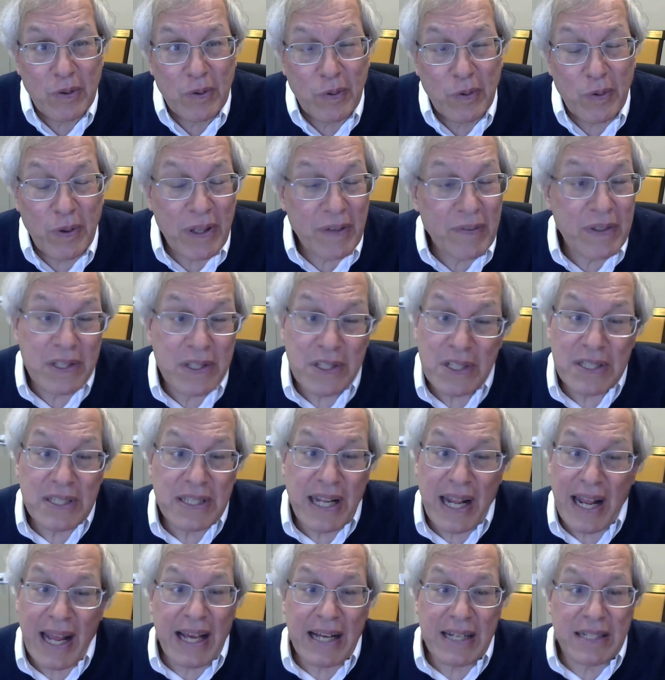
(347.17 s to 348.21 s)
or even
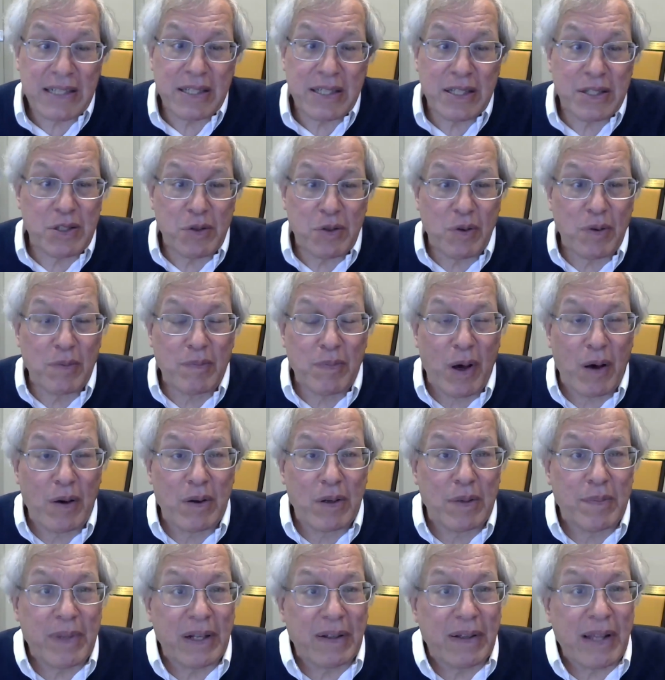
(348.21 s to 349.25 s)
just access to a
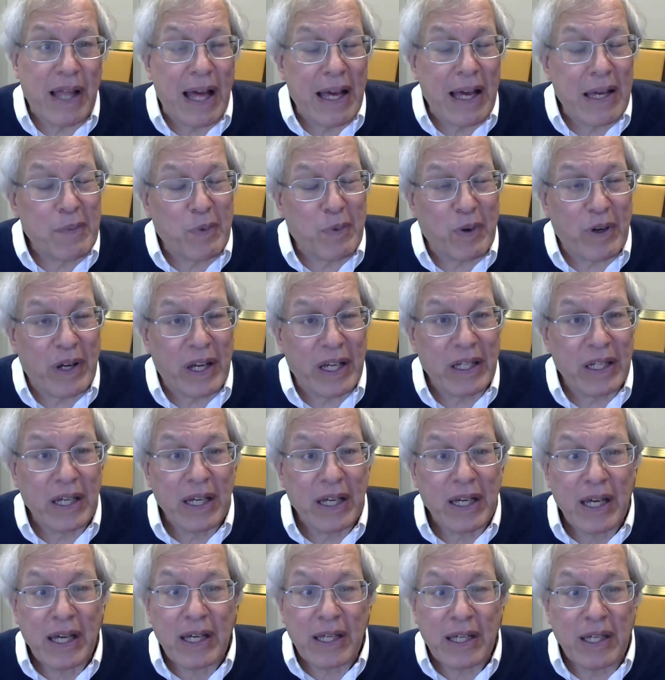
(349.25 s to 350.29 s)
modem in a library
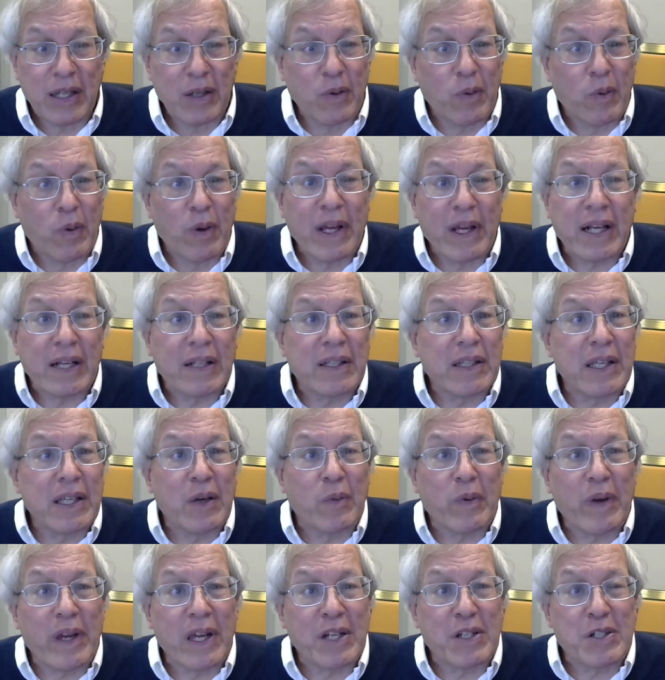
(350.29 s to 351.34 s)
can quickly
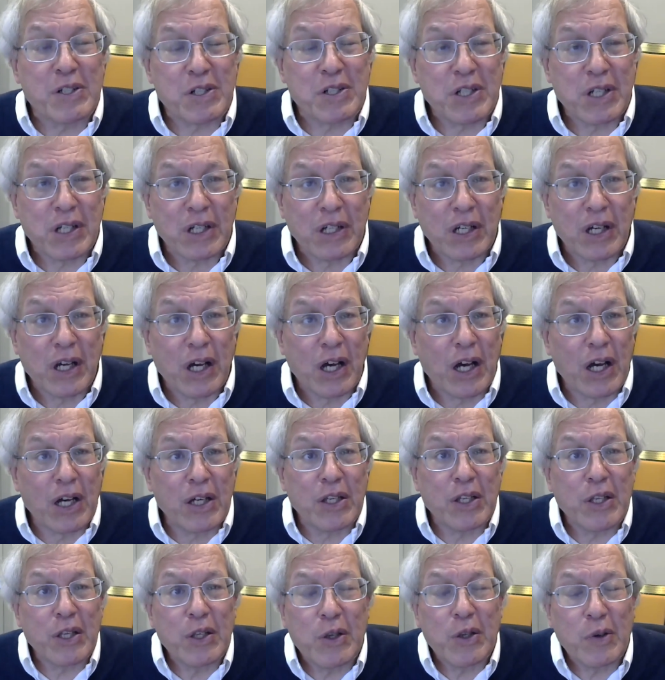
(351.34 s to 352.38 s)
reach a
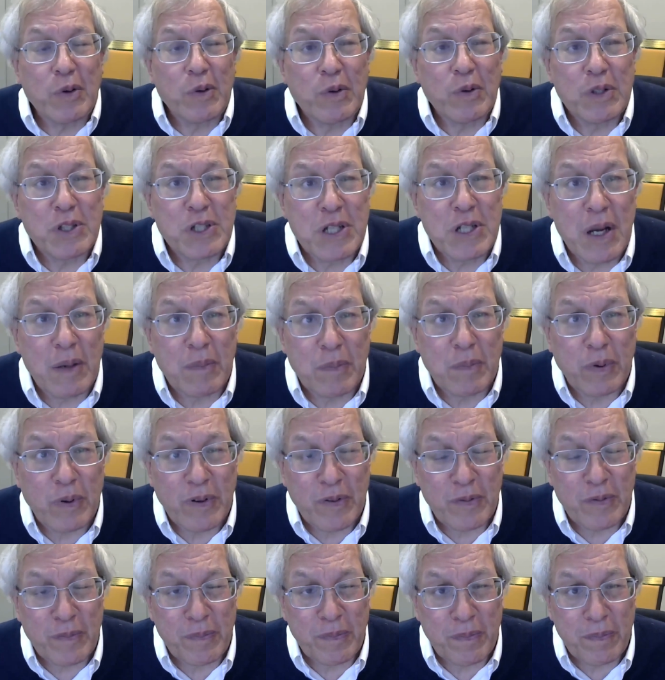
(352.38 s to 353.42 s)
huge
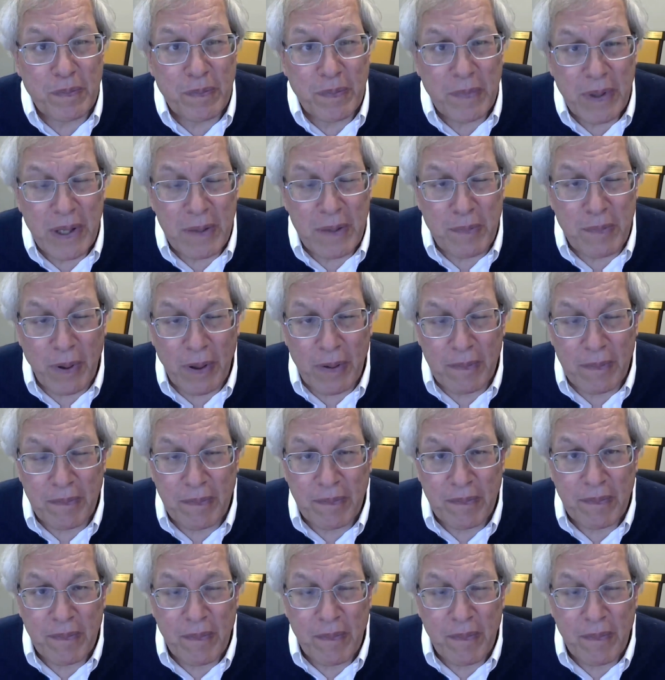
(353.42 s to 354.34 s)
number of people.